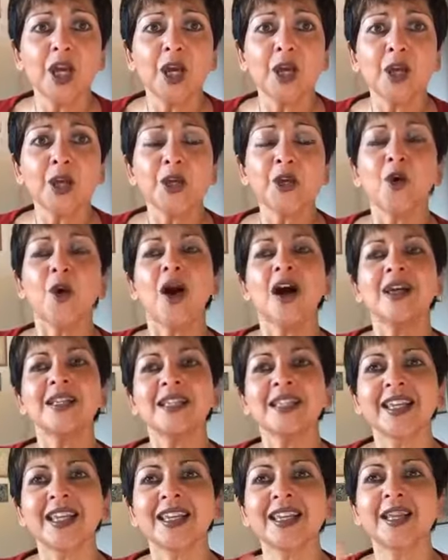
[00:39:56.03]
you're
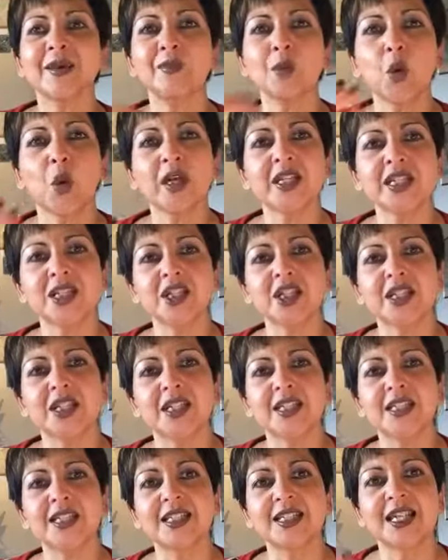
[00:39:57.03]
asking them
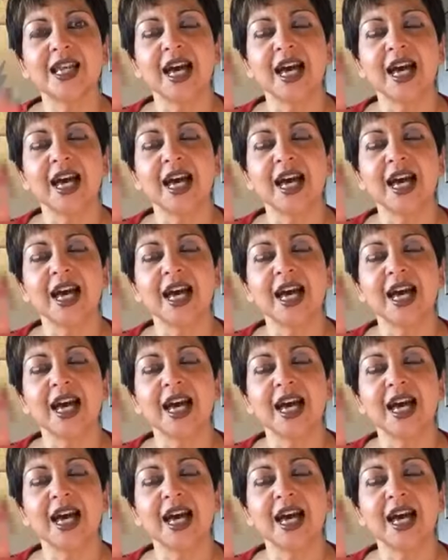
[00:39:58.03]
questions.